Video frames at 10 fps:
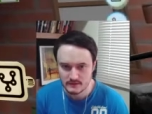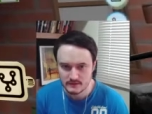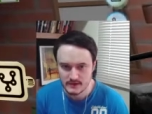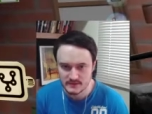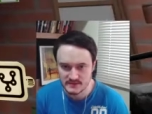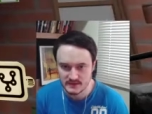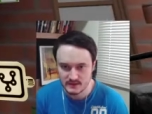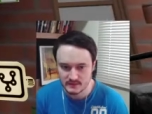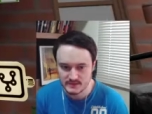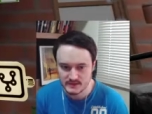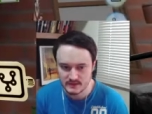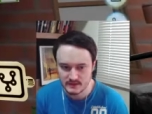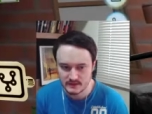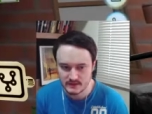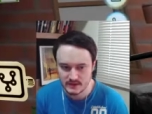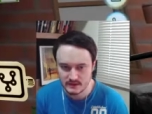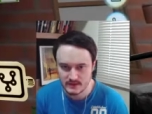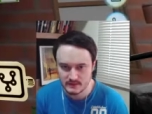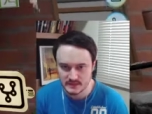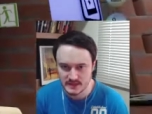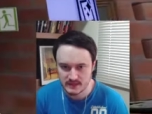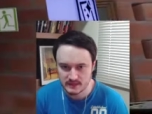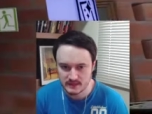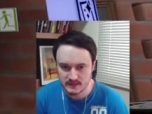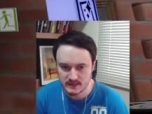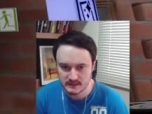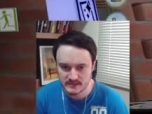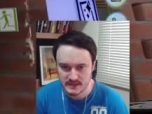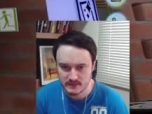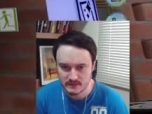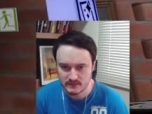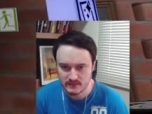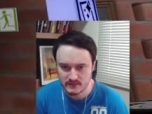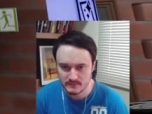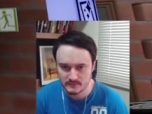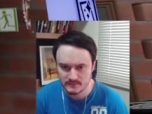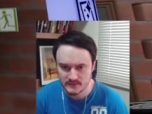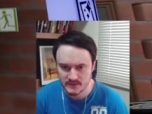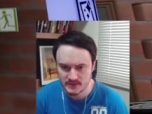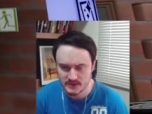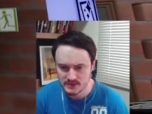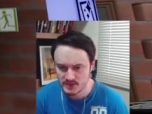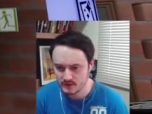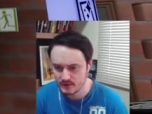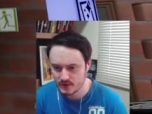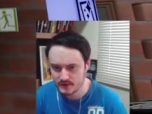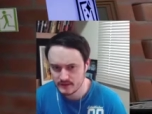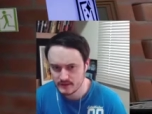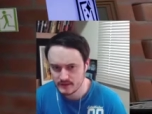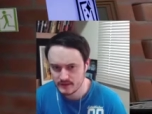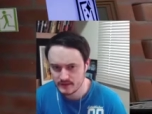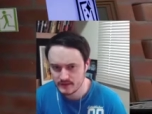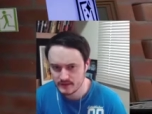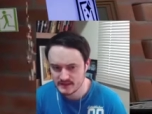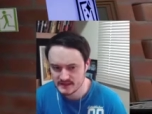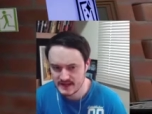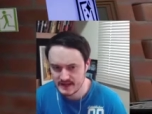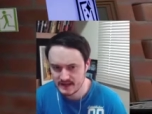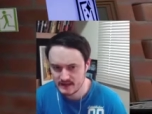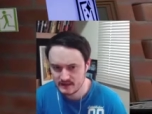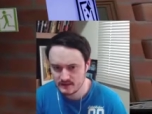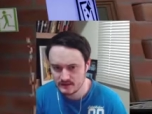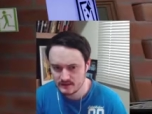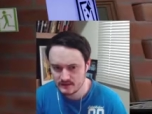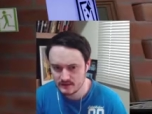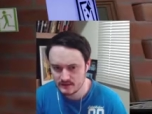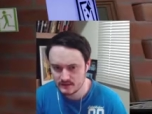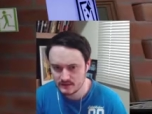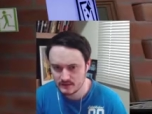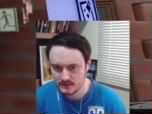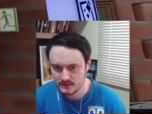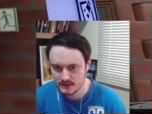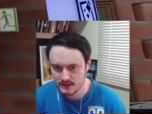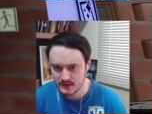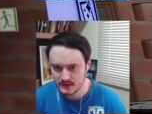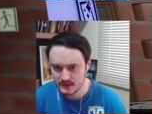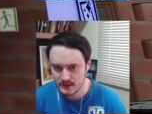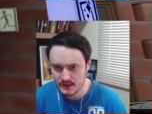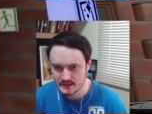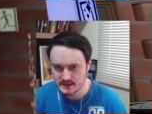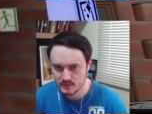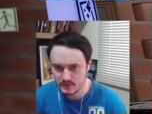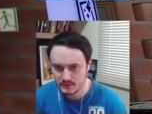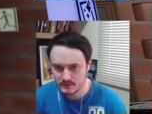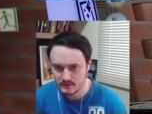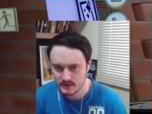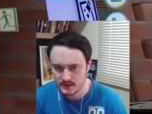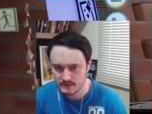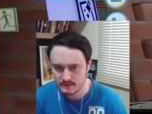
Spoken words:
That was the dumpster, right, that was that one, right? So you've got the second, the third, and the last one, right?